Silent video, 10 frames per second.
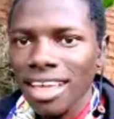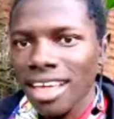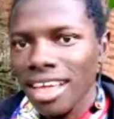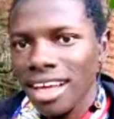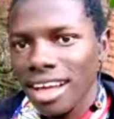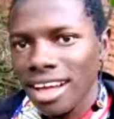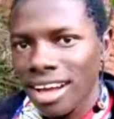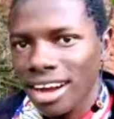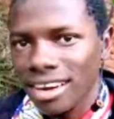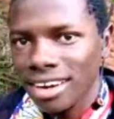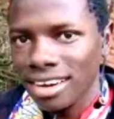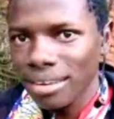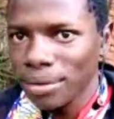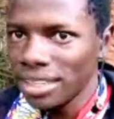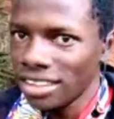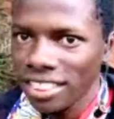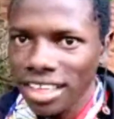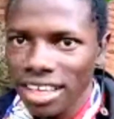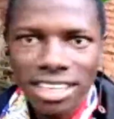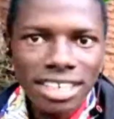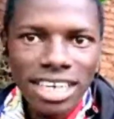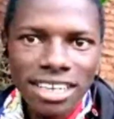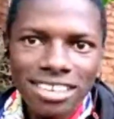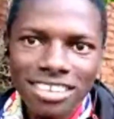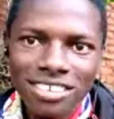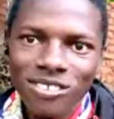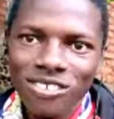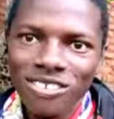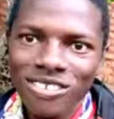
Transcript: And the best thing is that to